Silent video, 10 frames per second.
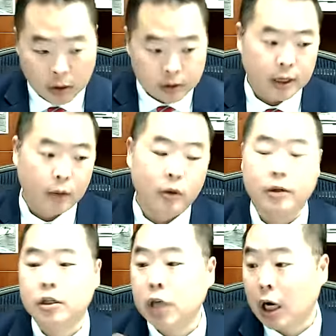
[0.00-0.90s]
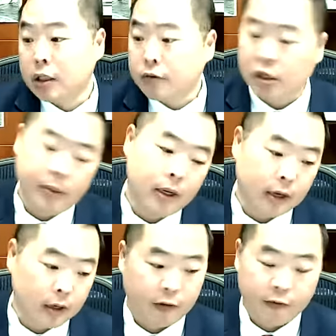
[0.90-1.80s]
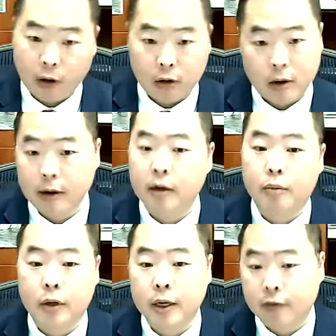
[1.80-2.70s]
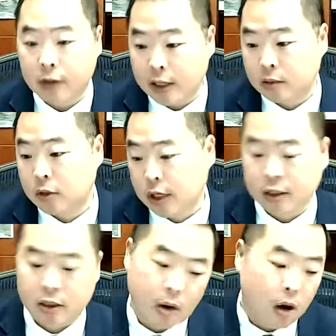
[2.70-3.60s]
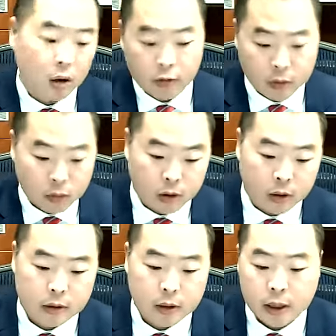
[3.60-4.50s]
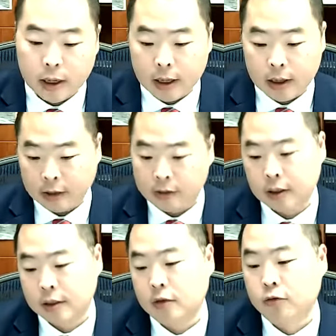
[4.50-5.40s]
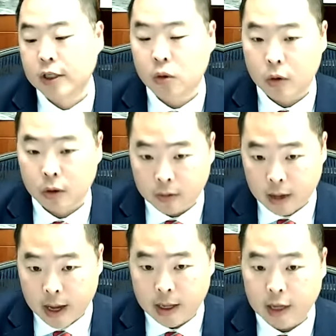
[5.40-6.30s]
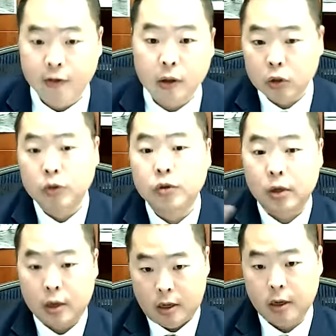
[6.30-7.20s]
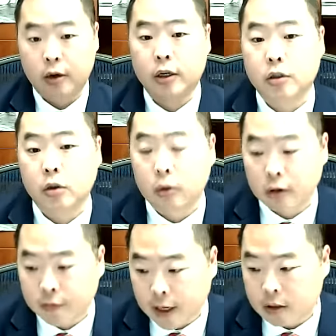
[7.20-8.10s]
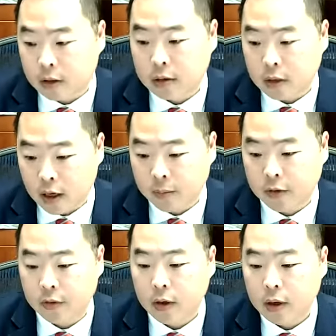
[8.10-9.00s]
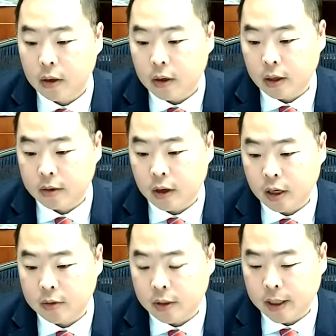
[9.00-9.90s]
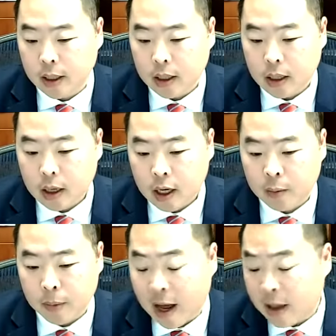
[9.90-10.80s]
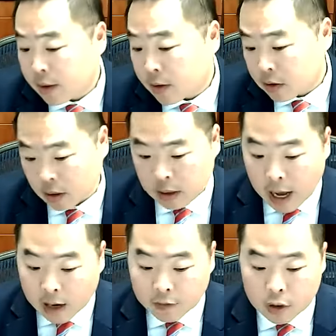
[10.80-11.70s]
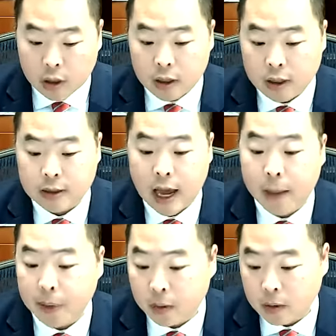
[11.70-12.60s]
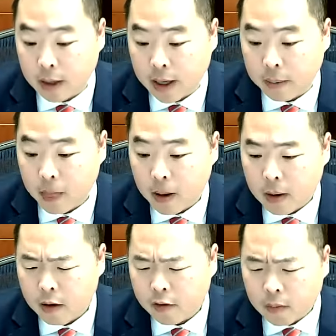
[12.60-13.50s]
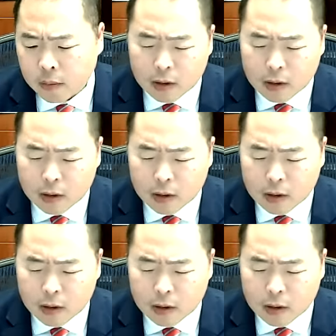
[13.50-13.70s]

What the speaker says: that say, well, there's tons of shipping containers that float around in debris, flotsam, jetsam all over the world. Yeah, it's a risk worth taking if you lose, control of the vessel autonomously. I think there's a lot of good things happening with that. From